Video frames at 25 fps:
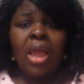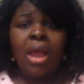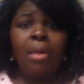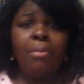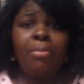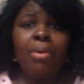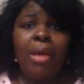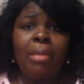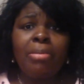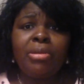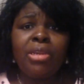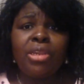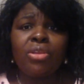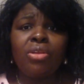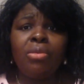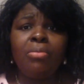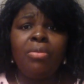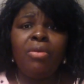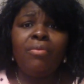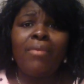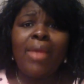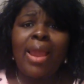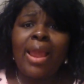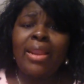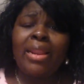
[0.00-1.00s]
I'm probably just going
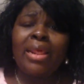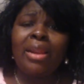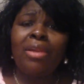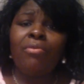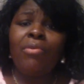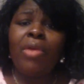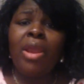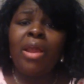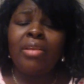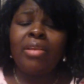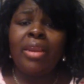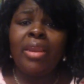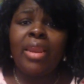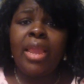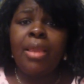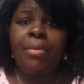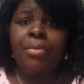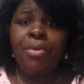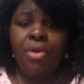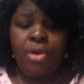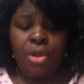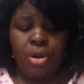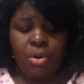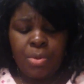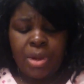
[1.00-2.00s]
to be riding it around the
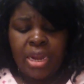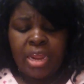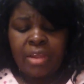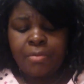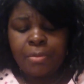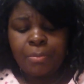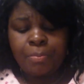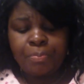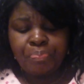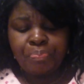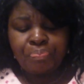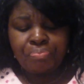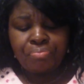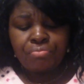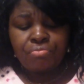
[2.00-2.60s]
neighborhood or whatever.